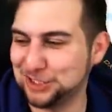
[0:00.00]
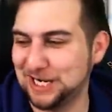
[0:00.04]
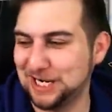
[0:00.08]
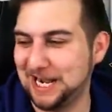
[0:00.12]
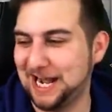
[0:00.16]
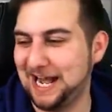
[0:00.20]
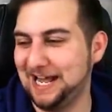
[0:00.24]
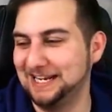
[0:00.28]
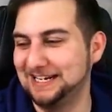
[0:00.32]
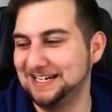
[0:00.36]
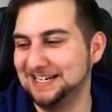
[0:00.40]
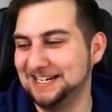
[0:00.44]

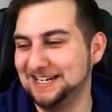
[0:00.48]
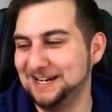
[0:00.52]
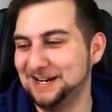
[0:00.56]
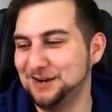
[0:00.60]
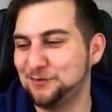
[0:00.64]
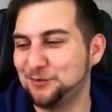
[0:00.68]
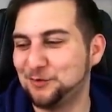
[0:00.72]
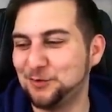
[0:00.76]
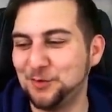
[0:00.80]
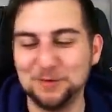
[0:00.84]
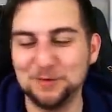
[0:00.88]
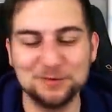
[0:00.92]
shot
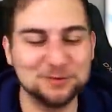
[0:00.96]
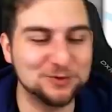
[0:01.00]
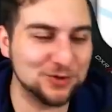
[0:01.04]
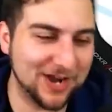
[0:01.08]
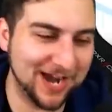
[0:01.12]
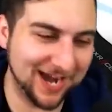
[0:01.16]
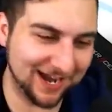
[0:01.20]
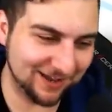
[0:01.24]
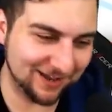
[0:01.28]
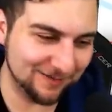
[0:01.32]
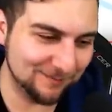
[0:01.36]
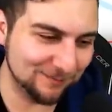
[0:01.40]
from
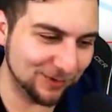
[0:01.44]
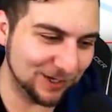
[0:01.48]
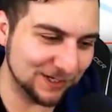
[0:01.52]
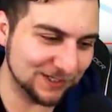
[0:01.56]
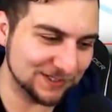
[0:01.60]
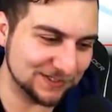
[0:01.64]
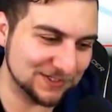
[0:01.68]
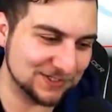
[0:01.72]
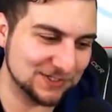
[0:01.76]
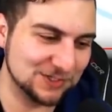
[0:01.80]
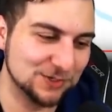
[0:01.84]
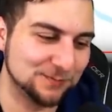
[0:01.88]
Dragon
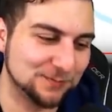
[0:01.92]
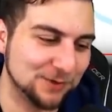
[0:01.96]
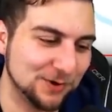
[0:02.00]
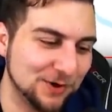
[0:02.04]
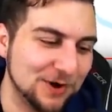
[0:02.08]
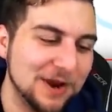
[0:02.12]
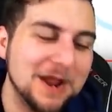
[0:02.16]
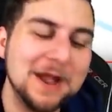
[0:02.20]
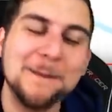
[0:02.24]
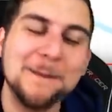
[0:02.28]
Ball Super.